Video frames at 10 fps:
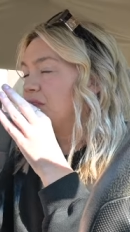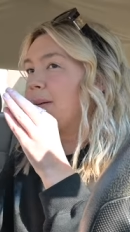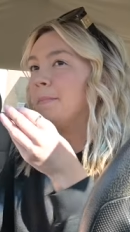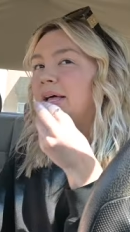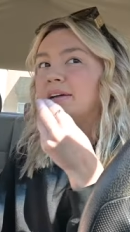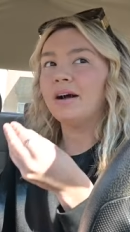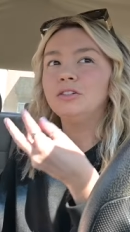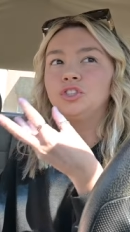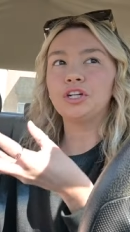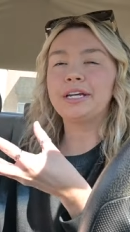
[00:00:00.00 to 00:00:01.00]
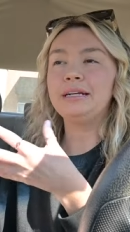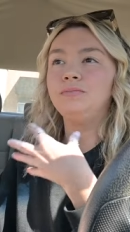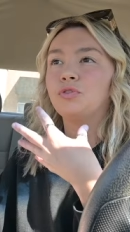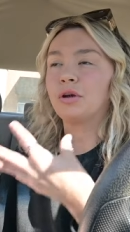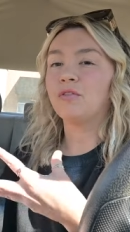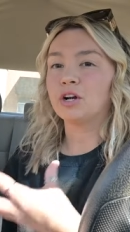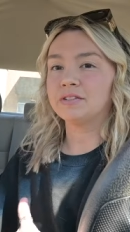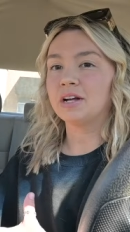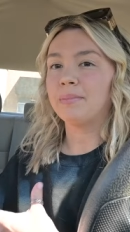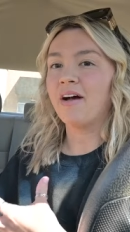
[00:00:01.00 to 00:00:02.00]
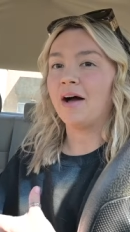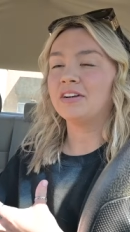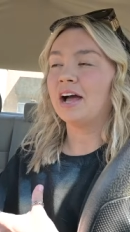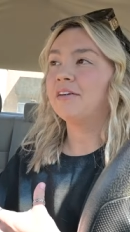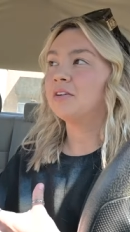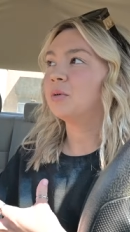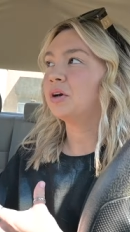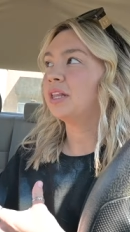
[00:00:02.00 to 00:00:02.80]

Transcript: Like if I was drinking three-fourths of a cup of half and half every morning,